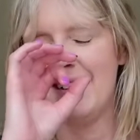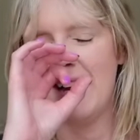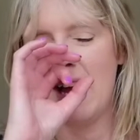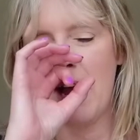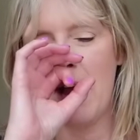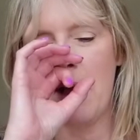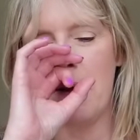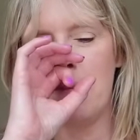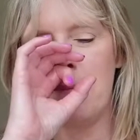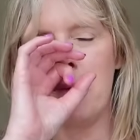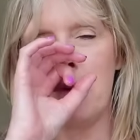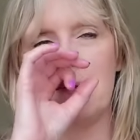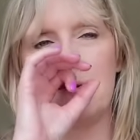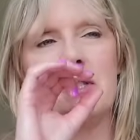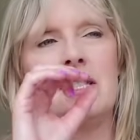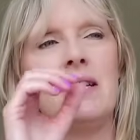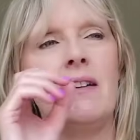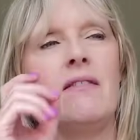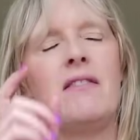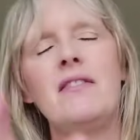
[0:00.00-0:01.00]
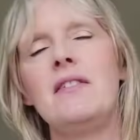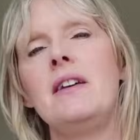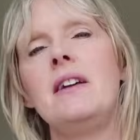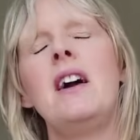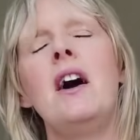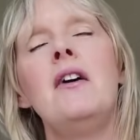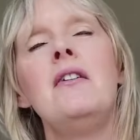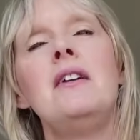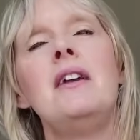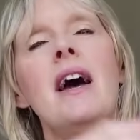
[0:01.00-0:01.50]
What was the other thing?
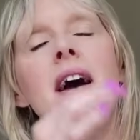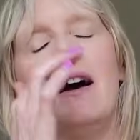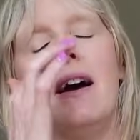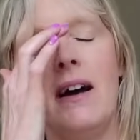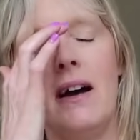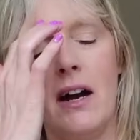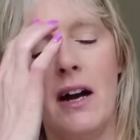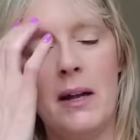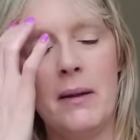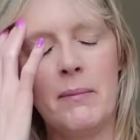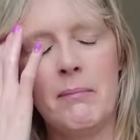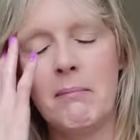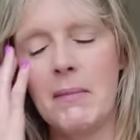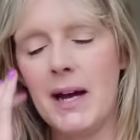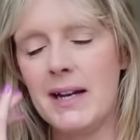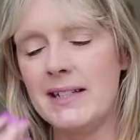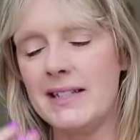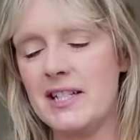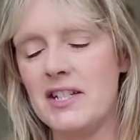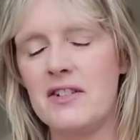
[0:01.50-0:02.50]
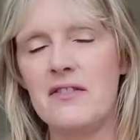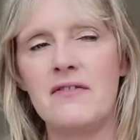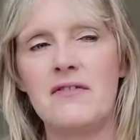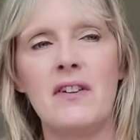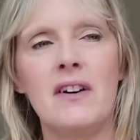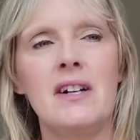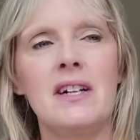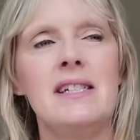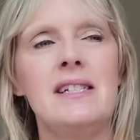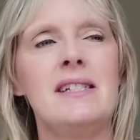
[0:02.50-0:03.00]
Oh yeah, I managed to
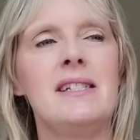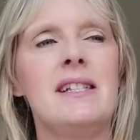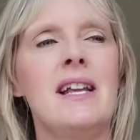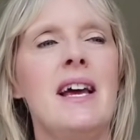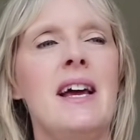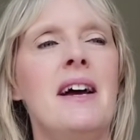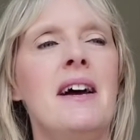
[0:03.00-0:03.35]
find,